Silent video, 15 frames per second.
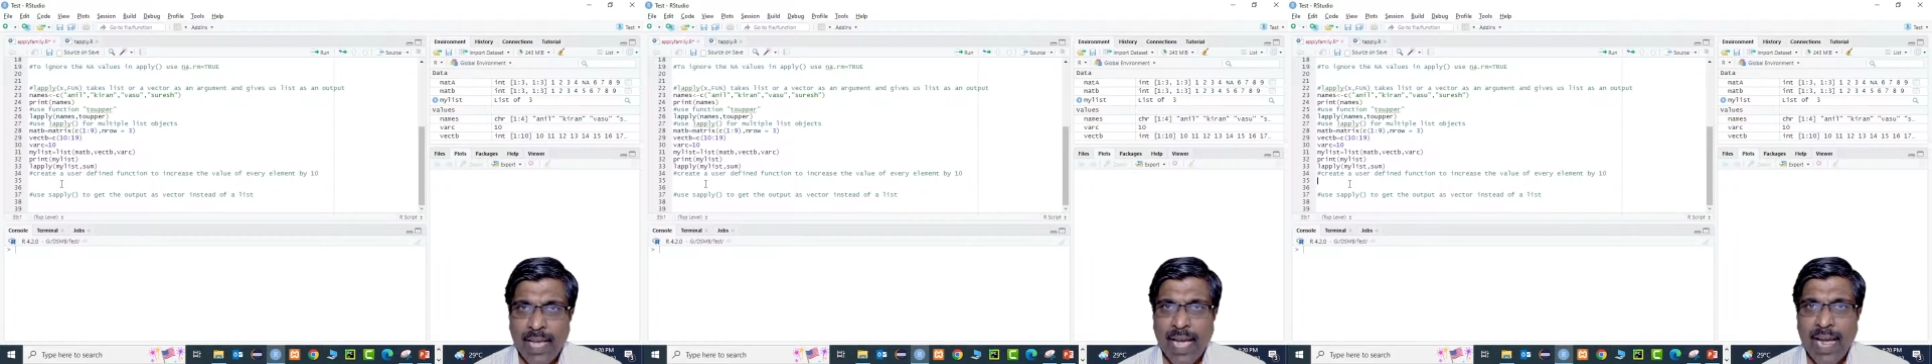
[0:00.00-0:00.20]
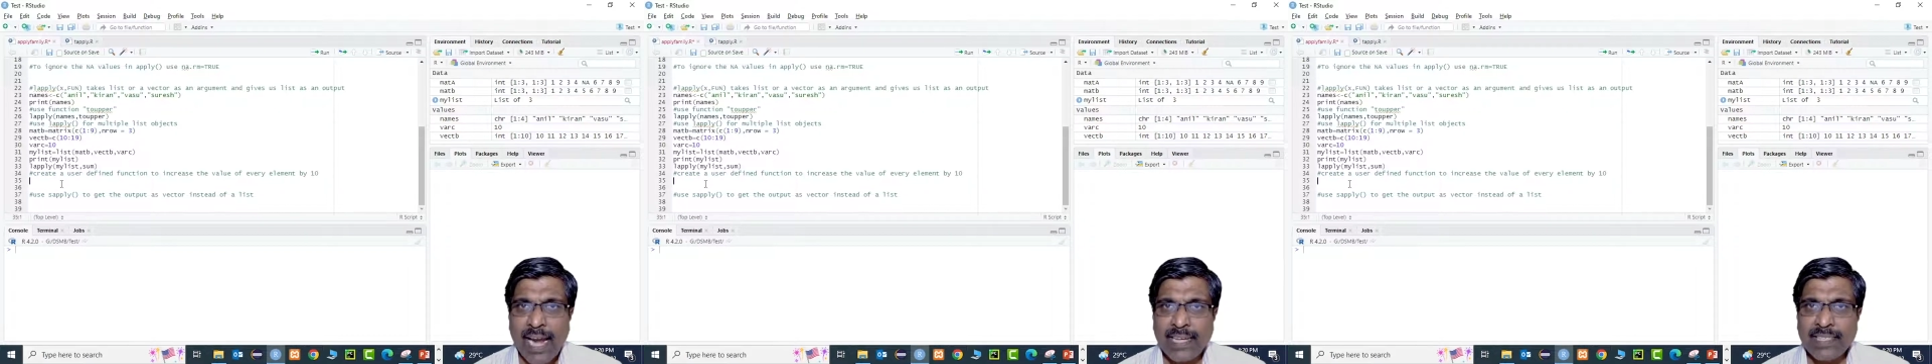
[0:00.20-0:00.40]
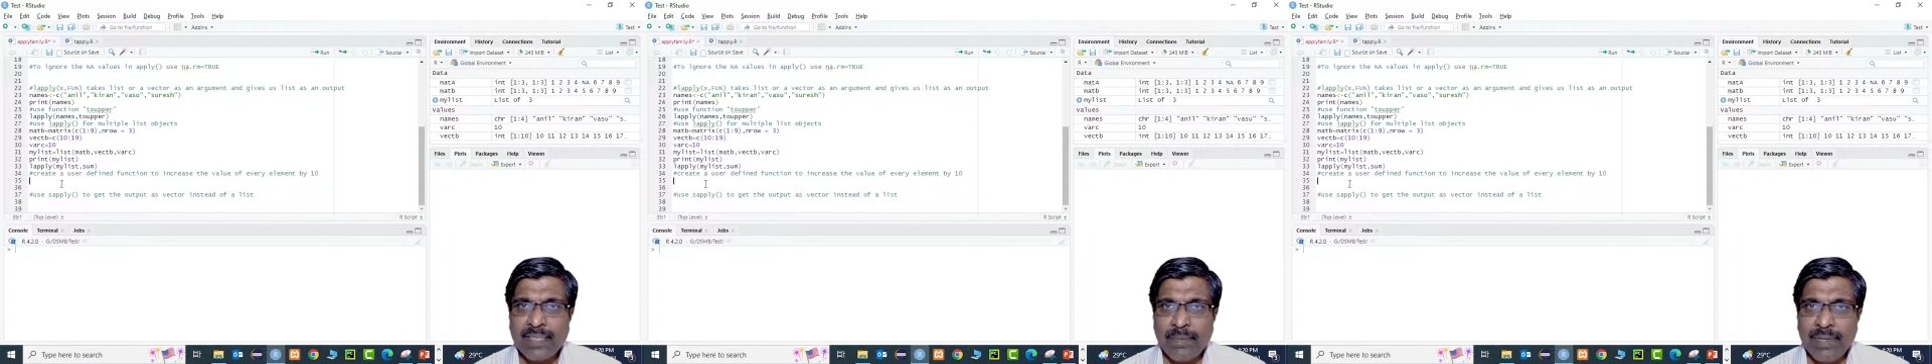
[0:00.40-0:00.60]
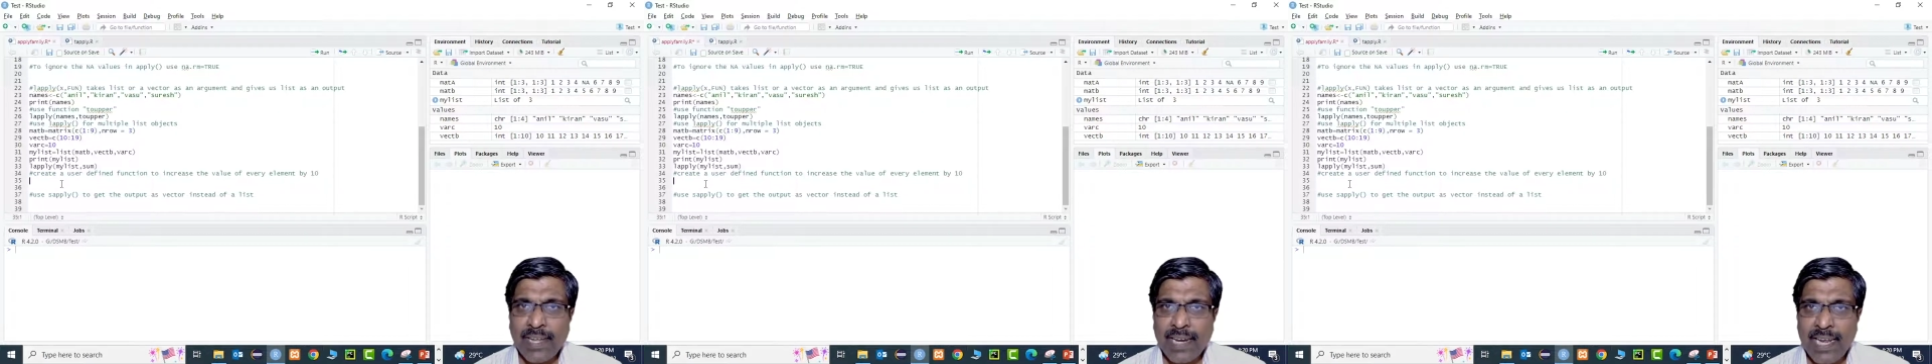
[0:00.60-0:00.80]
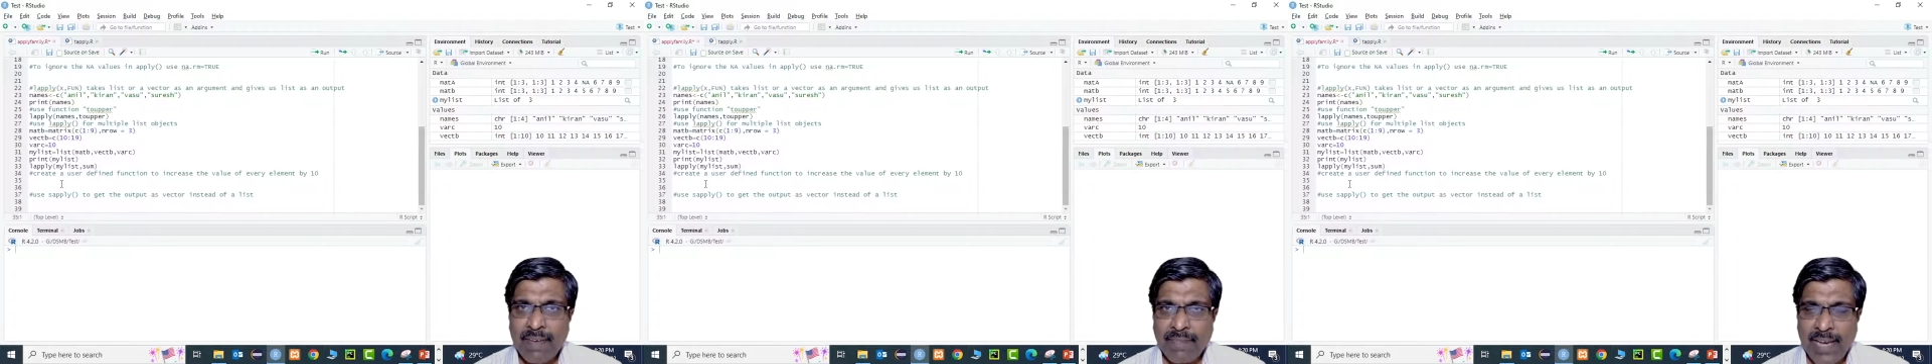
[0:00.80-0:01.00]
And
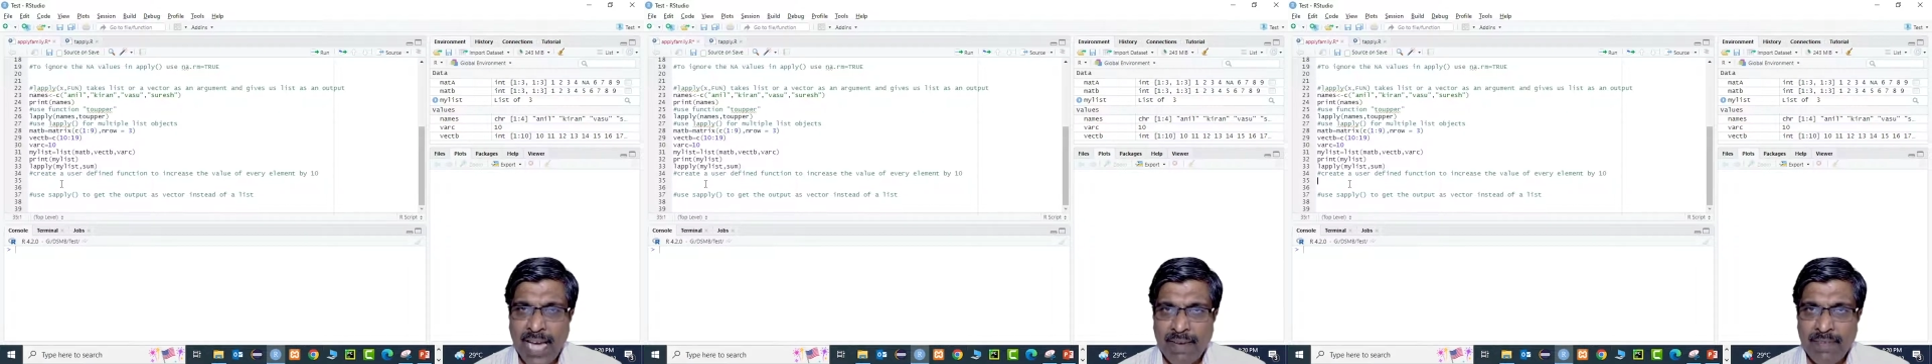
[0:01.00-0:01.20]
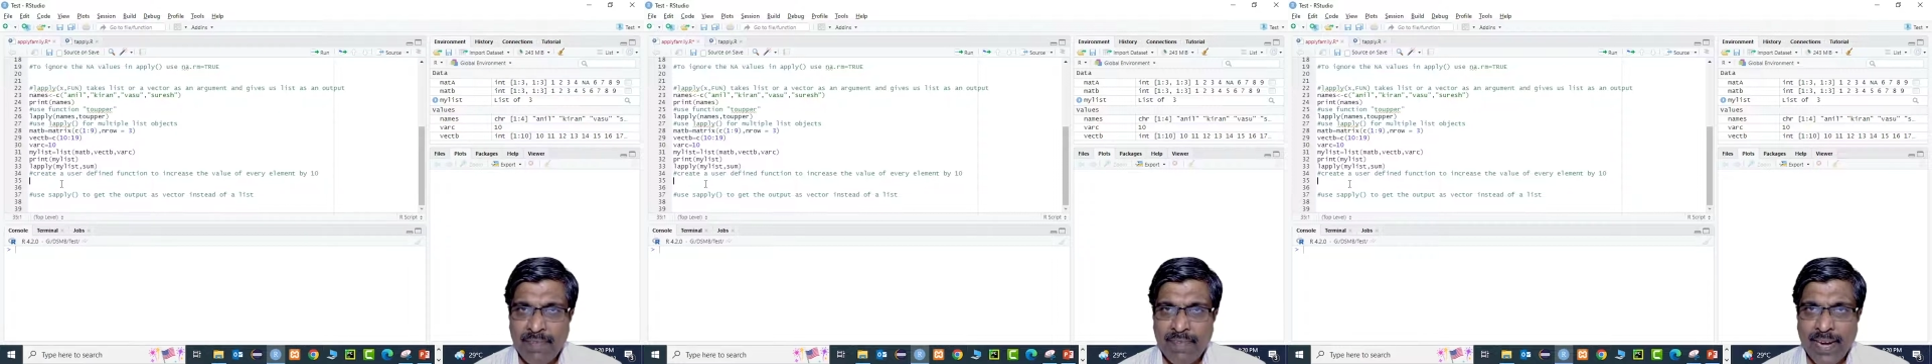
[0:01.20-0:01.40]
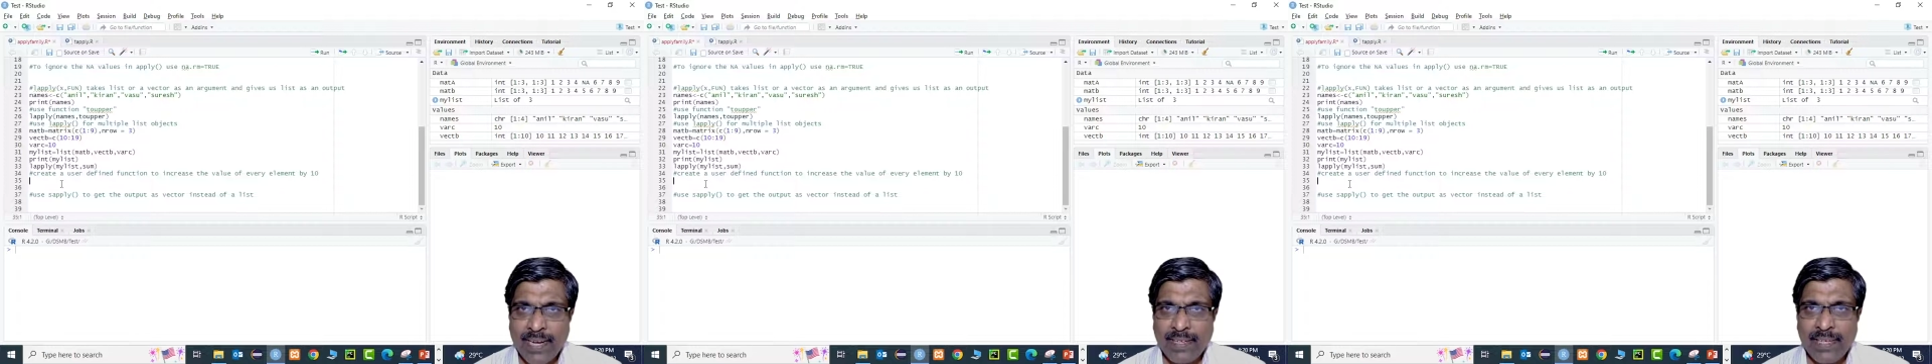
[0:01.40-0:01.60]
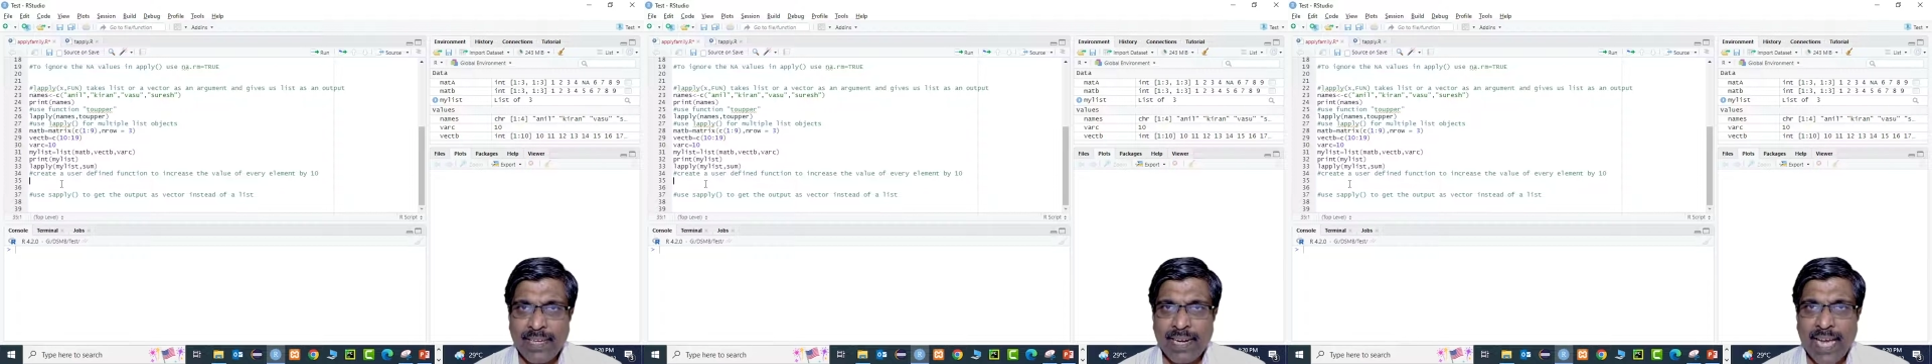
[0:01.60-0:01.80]
similarly, if I have a vector,